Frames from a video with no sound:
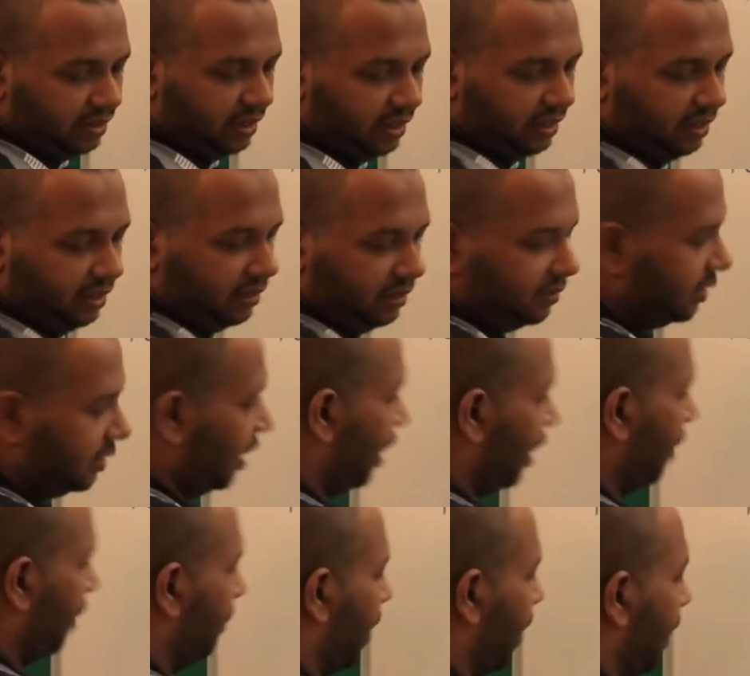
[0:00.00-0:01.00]
that is
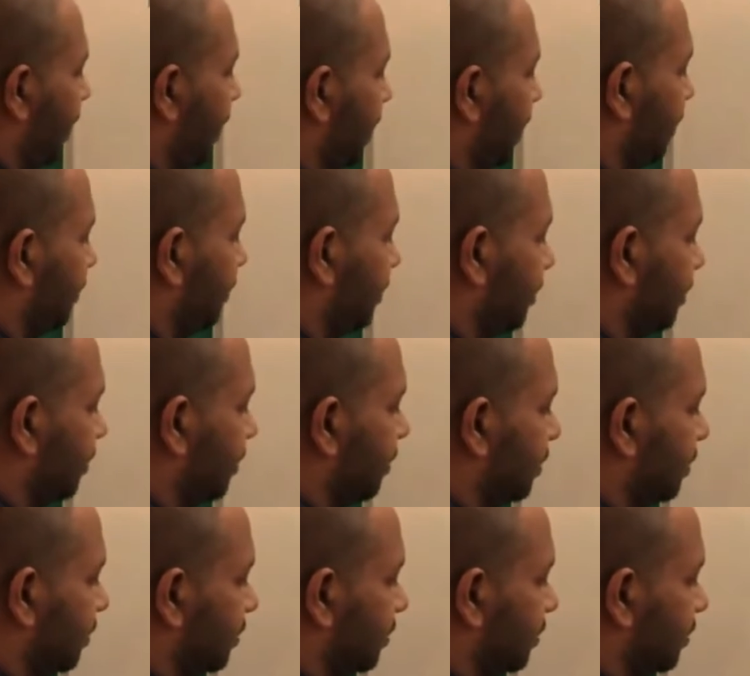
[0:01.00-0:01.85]
amides,